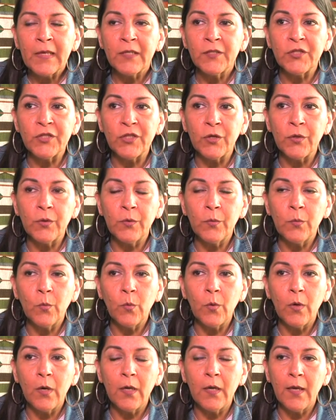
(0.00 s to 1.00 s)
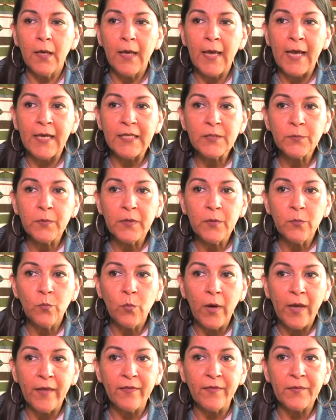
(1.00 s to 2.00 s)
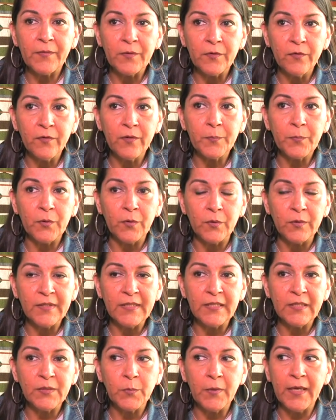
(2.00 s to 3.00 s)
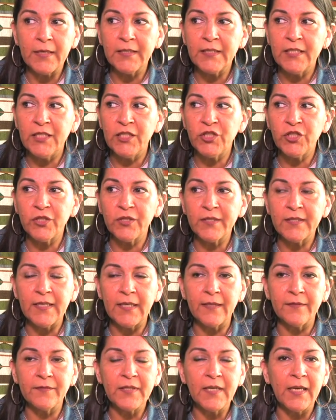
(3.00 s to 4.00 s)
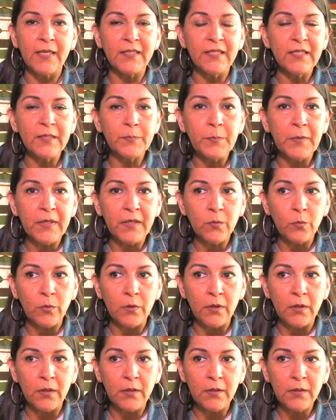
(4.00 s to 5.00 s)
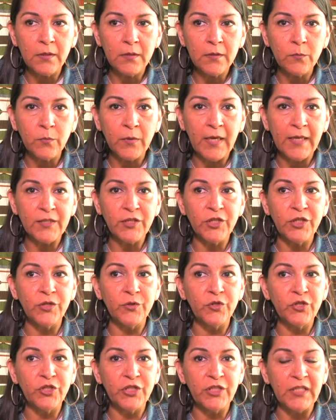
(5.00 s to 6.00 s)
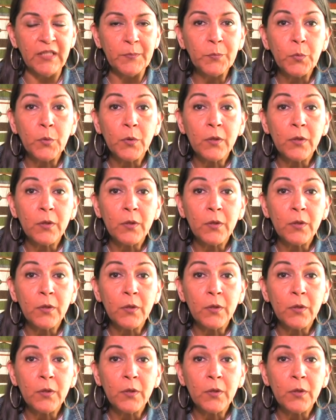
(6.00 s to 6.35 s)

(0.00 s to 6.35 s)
So as we went through the process, we had to teach ourselves how to spin wool. We had to use sheep